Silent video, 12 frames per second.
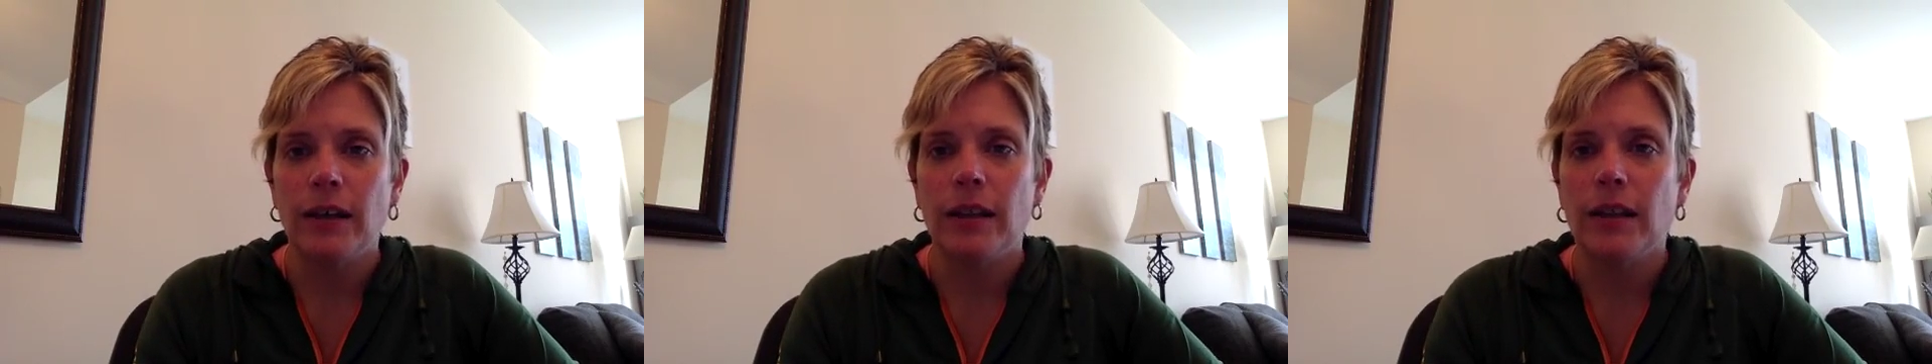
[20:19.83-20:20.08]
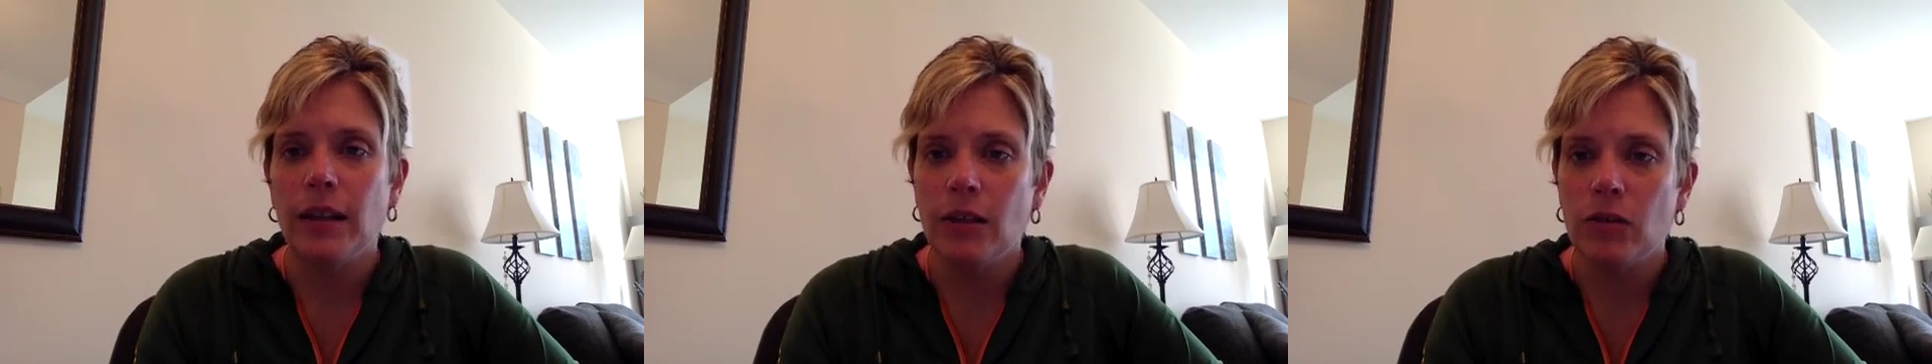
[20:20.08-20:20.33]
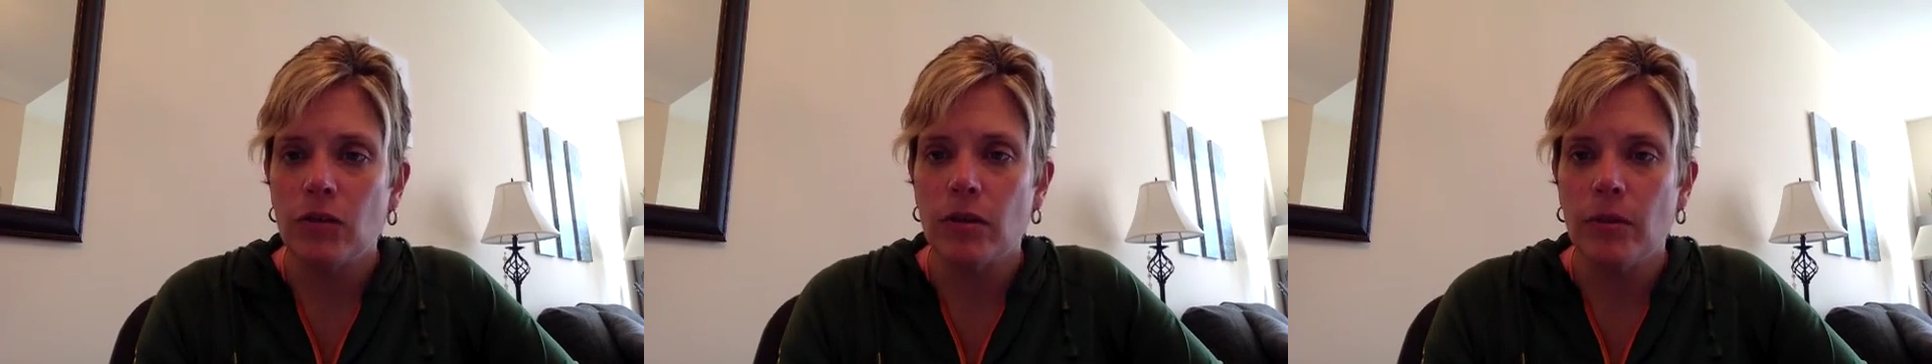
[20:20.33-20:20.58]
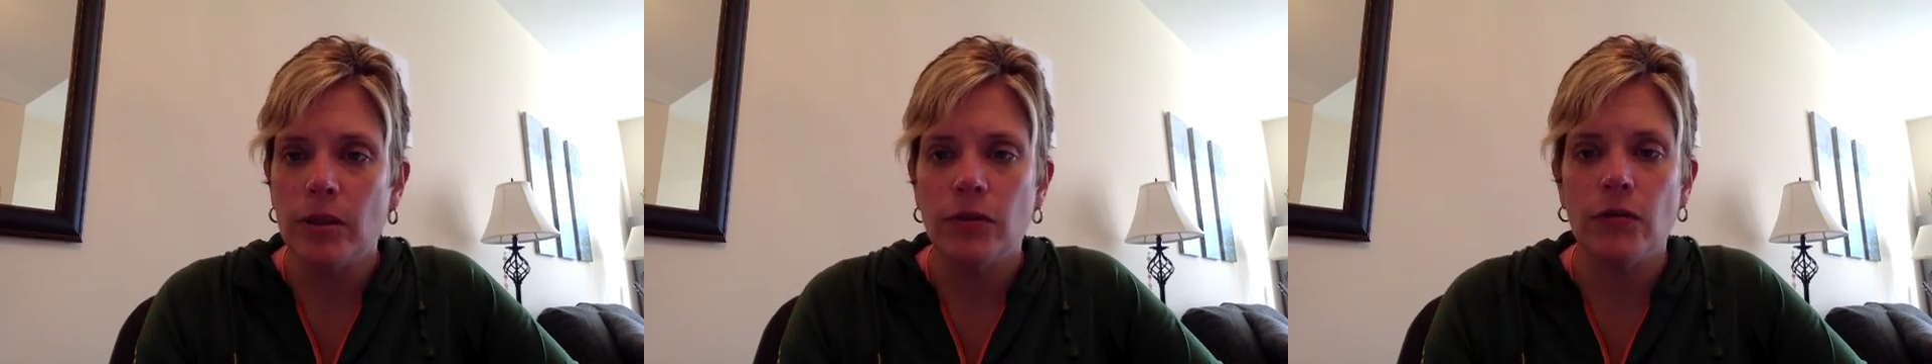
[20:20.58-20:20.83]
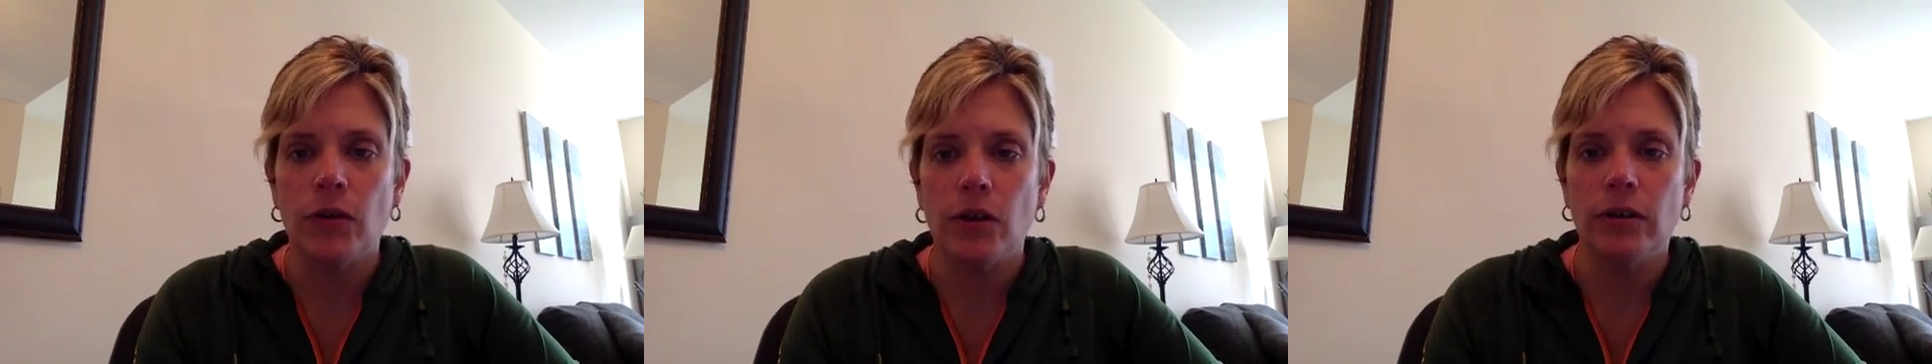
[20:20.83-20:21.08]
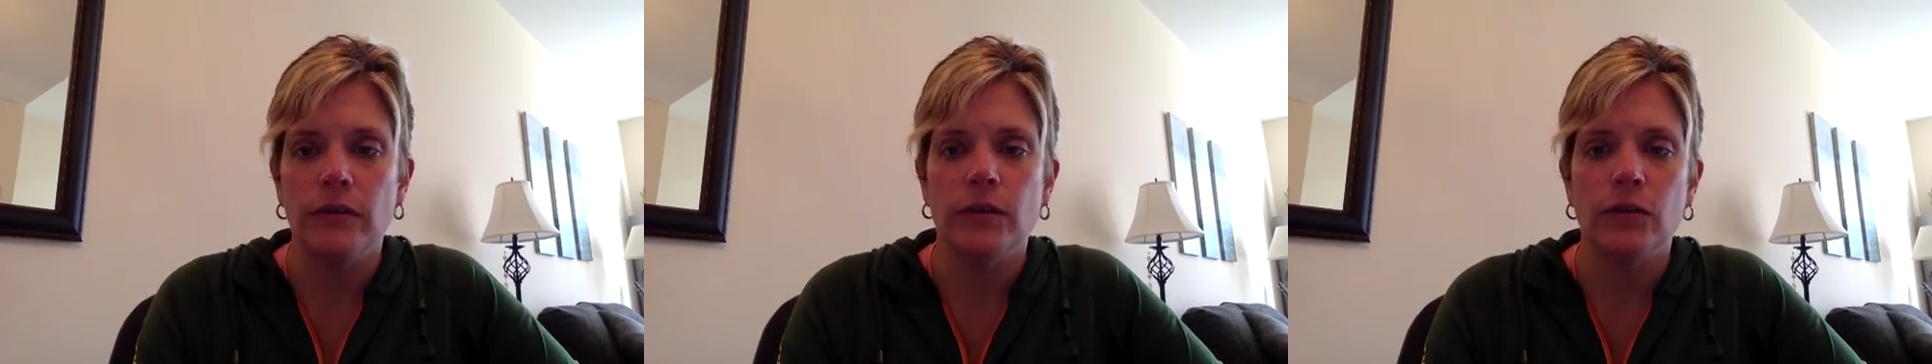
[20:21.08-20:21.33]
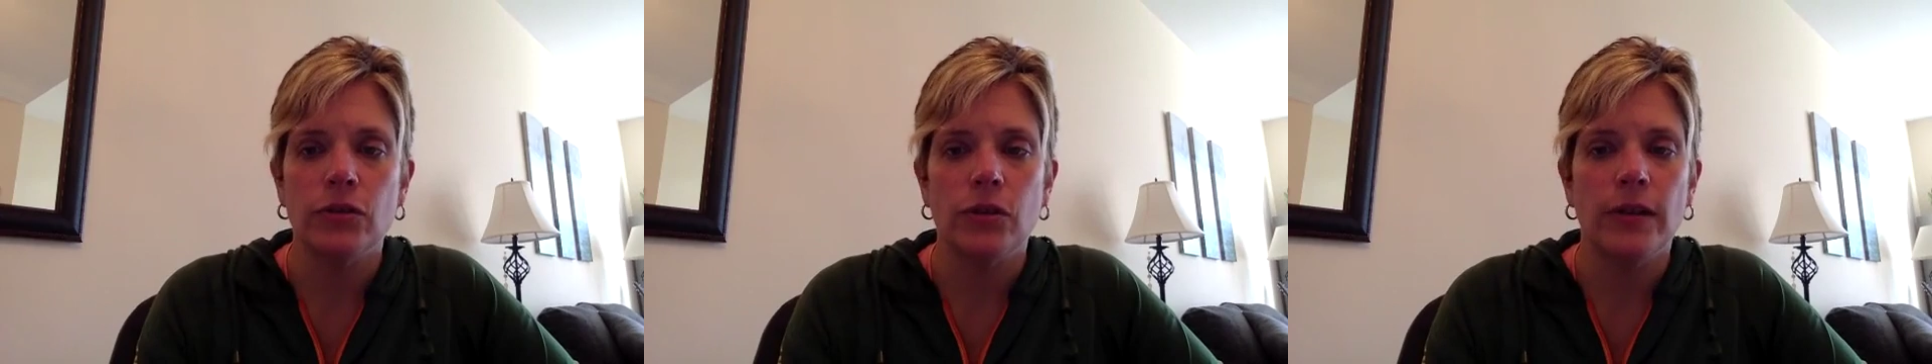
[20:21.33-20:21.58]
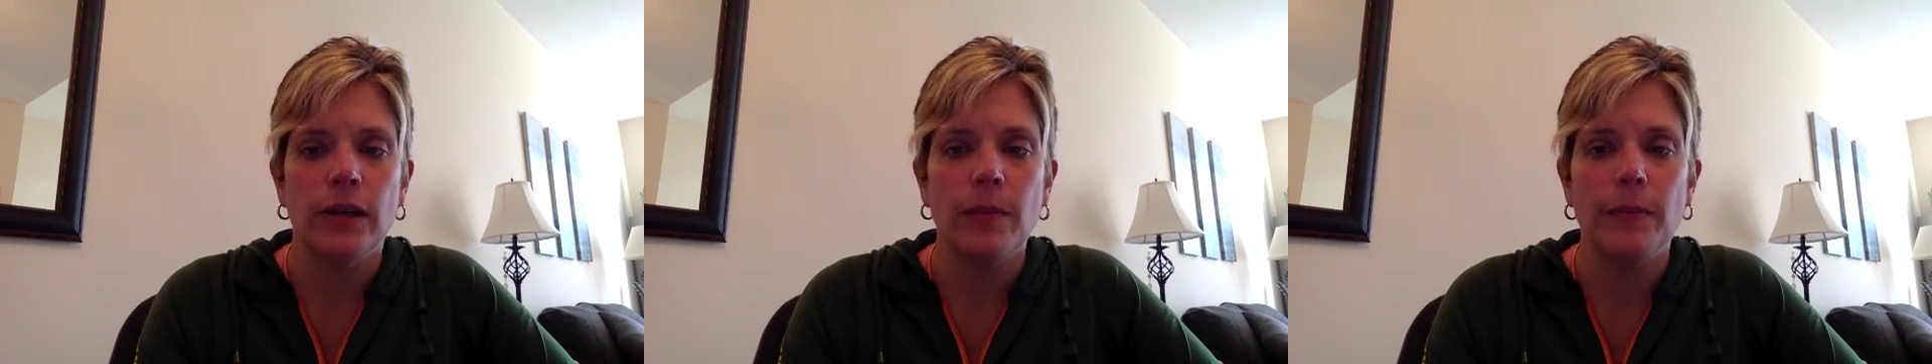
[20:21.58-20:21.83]
And thank you so much for all of you
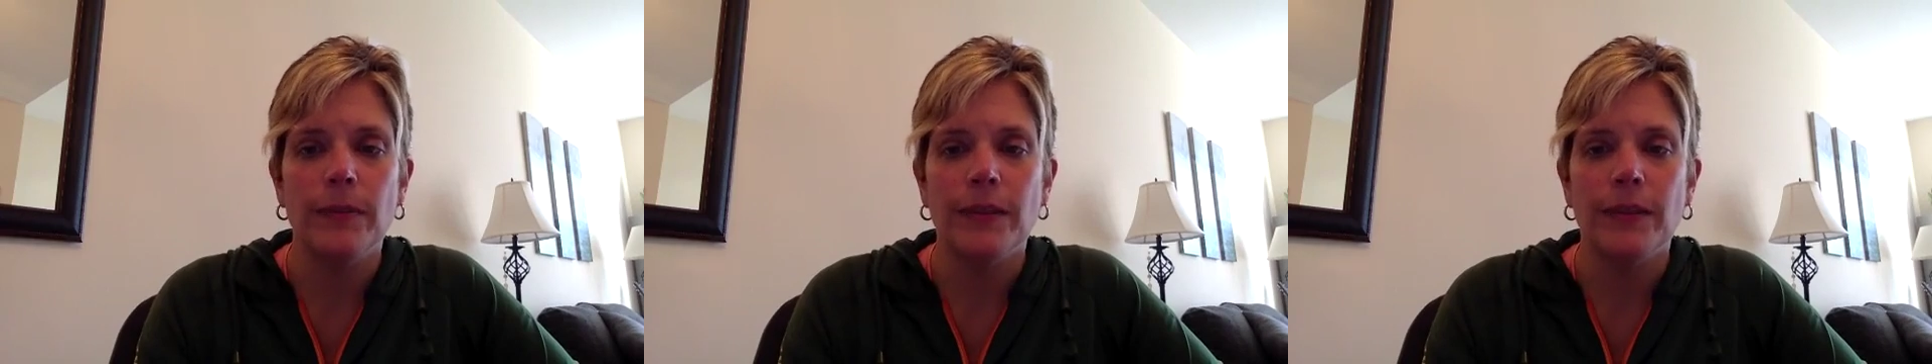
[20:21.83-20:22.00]
showing up,